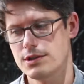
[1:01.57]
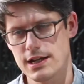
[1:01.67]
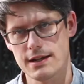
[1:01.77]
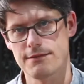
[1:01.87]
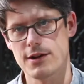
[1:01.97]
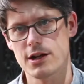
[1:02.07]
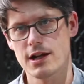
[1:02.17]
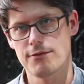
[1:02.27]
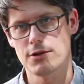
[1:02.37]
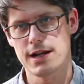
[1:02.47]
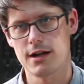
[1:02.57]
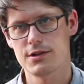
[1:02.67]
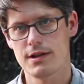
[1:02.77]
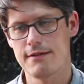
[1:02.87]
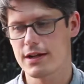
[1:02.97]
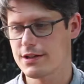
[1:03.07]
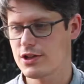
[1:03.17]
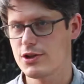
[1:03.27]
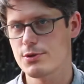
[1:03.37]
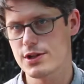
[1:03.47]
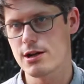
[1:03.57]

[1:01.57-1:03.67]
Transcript: taking very careful care to have a continuous